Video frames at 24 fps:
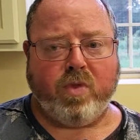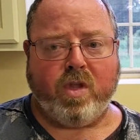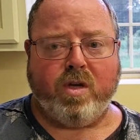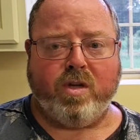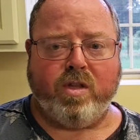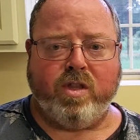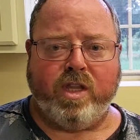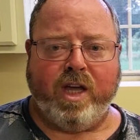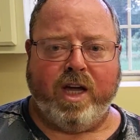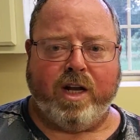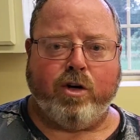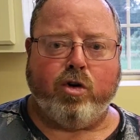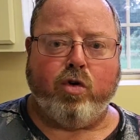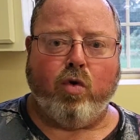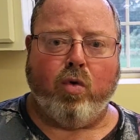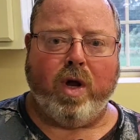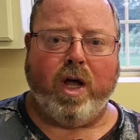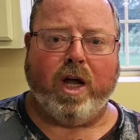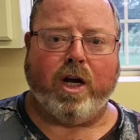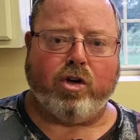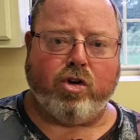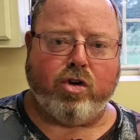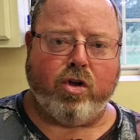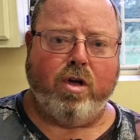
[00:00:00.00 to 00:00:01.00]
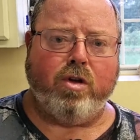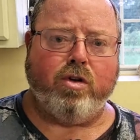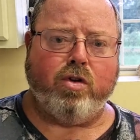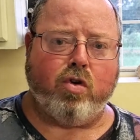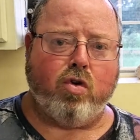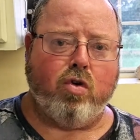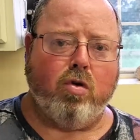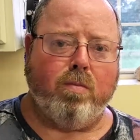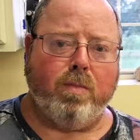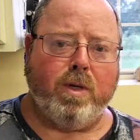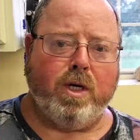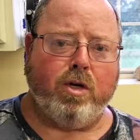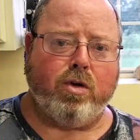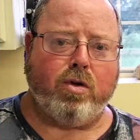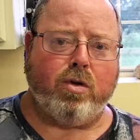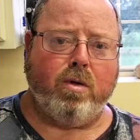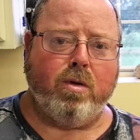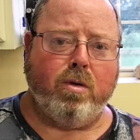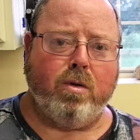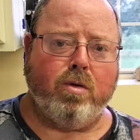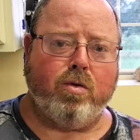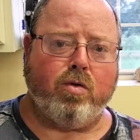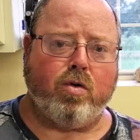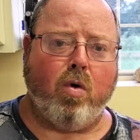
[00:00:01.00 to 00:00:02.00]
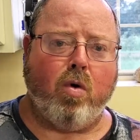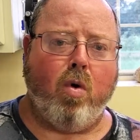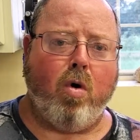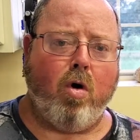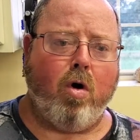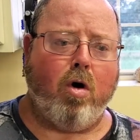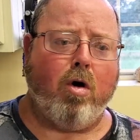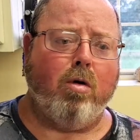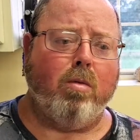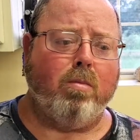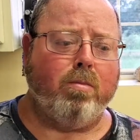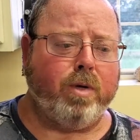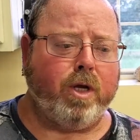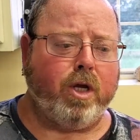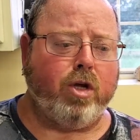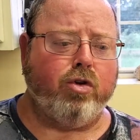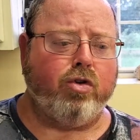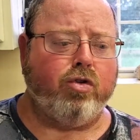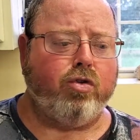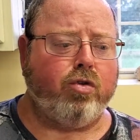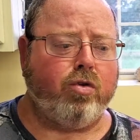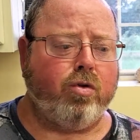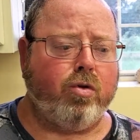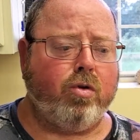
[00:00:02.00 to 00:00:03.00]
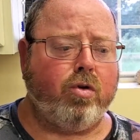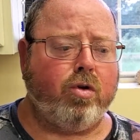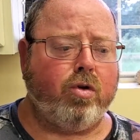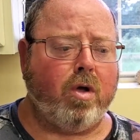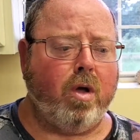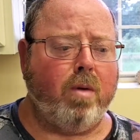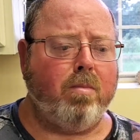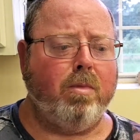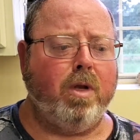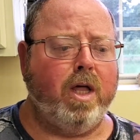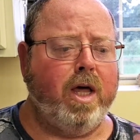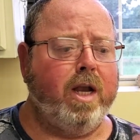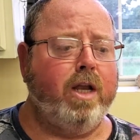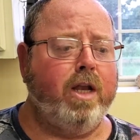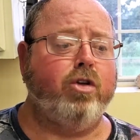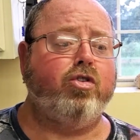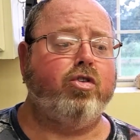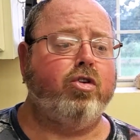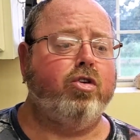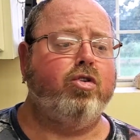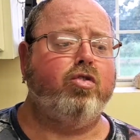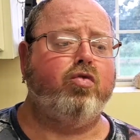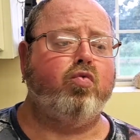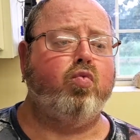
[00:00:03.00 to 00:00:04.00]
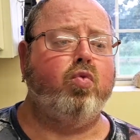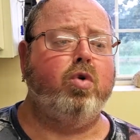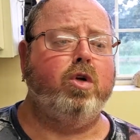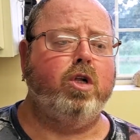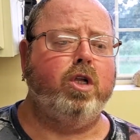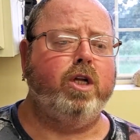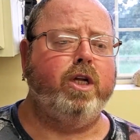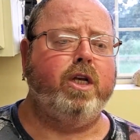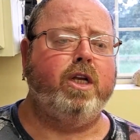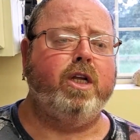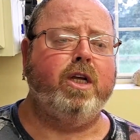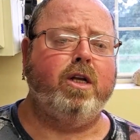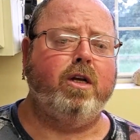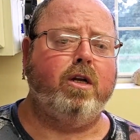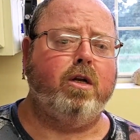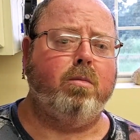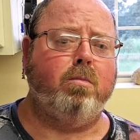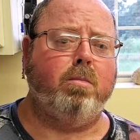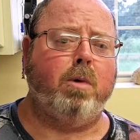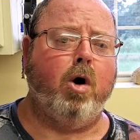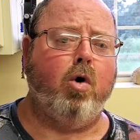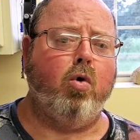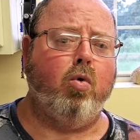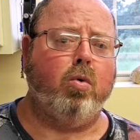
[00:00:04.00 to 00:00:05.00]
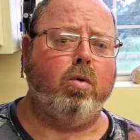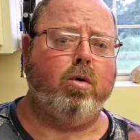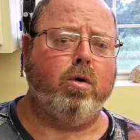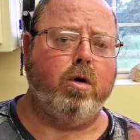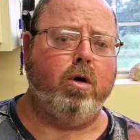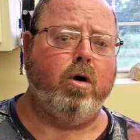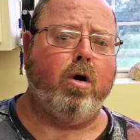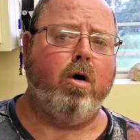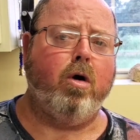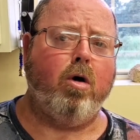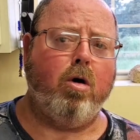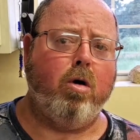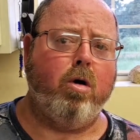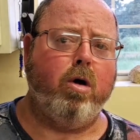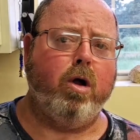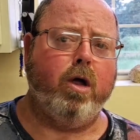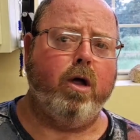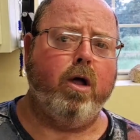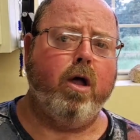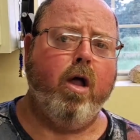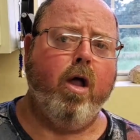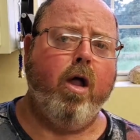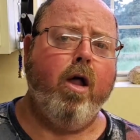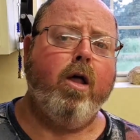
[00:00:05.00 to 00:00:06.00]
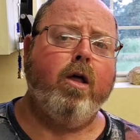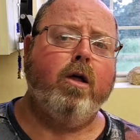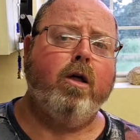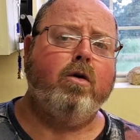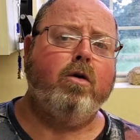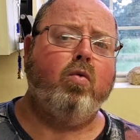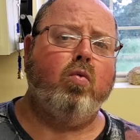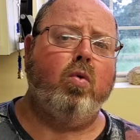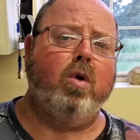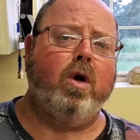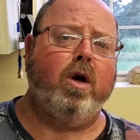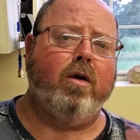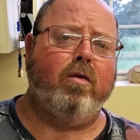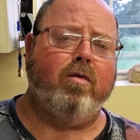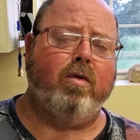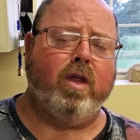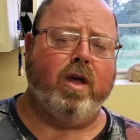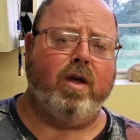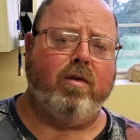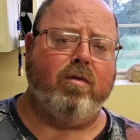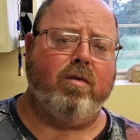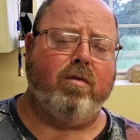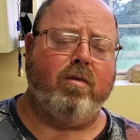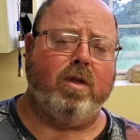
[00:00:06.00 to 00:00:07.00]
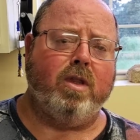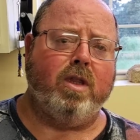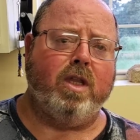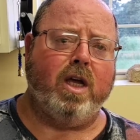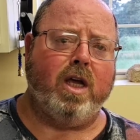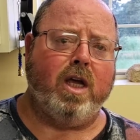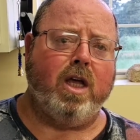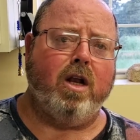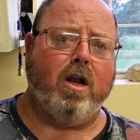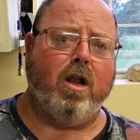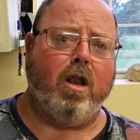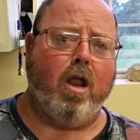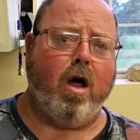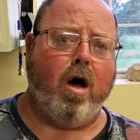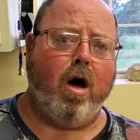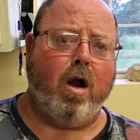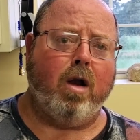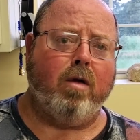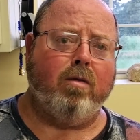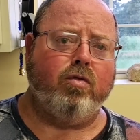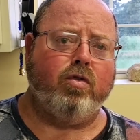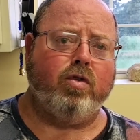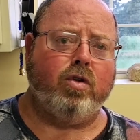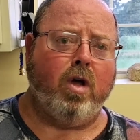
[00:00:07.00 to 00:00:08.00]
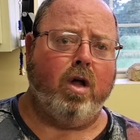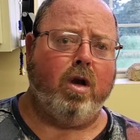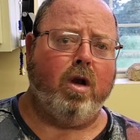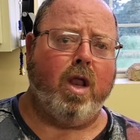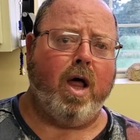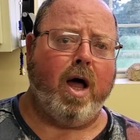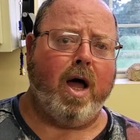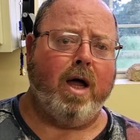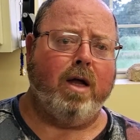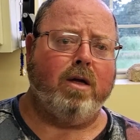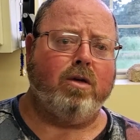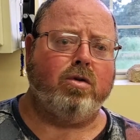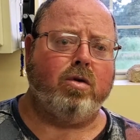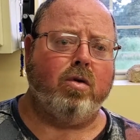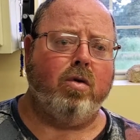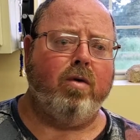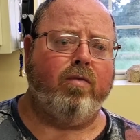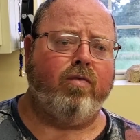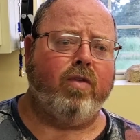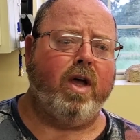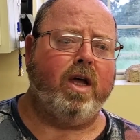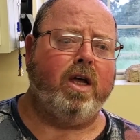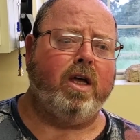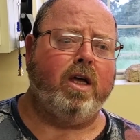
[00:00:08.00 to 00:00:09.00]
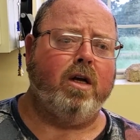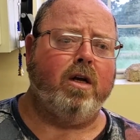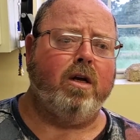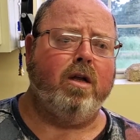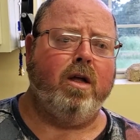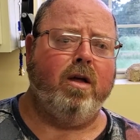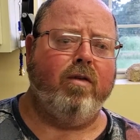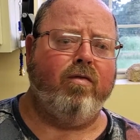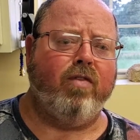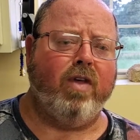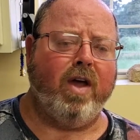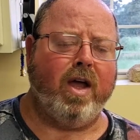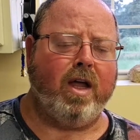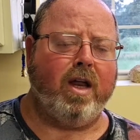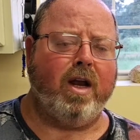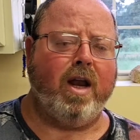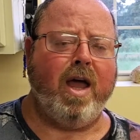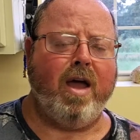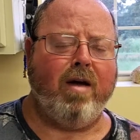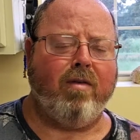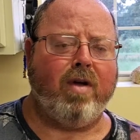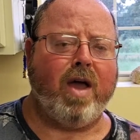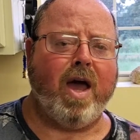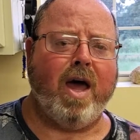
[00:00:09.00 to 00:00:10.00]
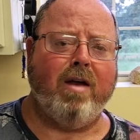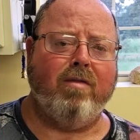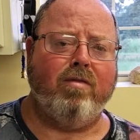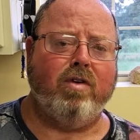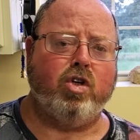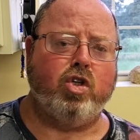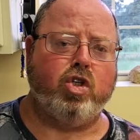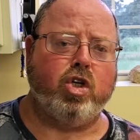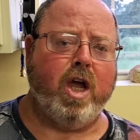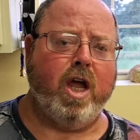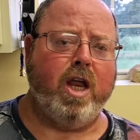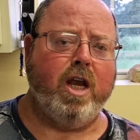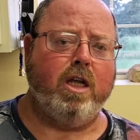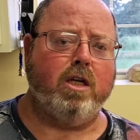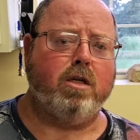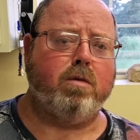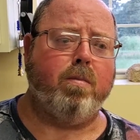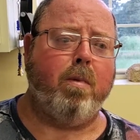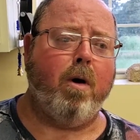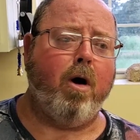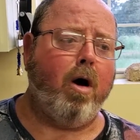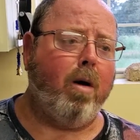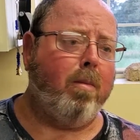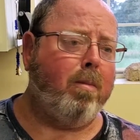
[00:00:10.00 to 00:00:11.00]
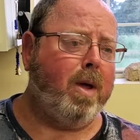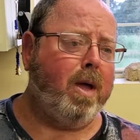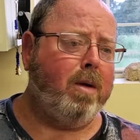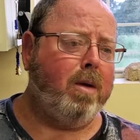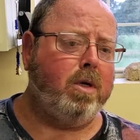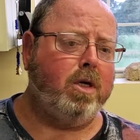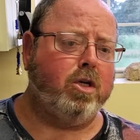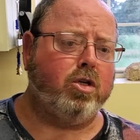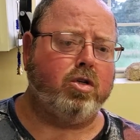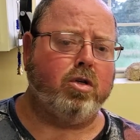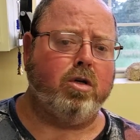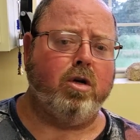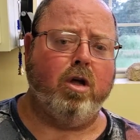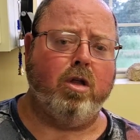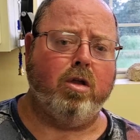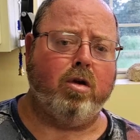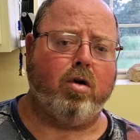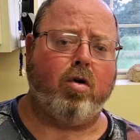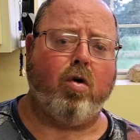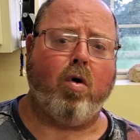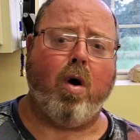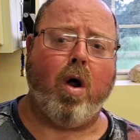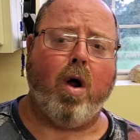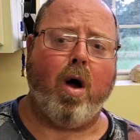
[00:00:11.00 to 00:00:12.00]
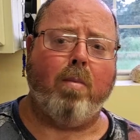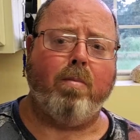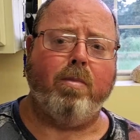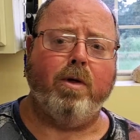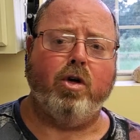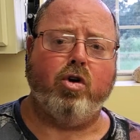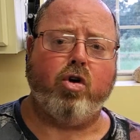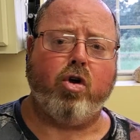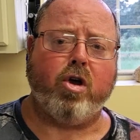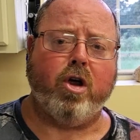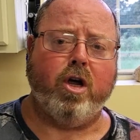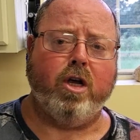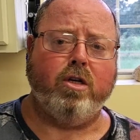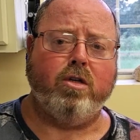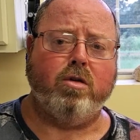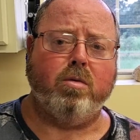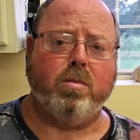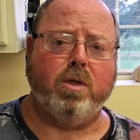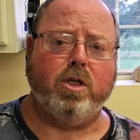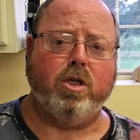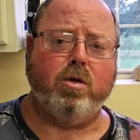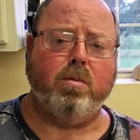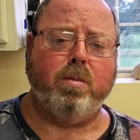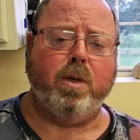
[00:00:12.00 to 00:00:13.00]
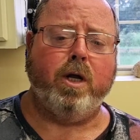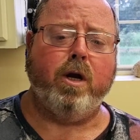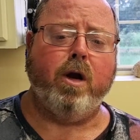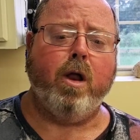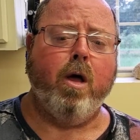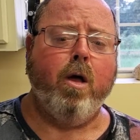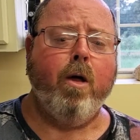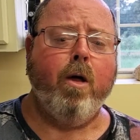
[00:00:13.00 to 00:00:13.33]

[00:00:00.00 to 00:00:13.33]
that direct sun is going to be so hard on, because some lettuces really tend to bolt in a hurry whenever they get a lot of sunlight. So if they can have kind of a shady spot, maybe it's another crop that shades them a little bit,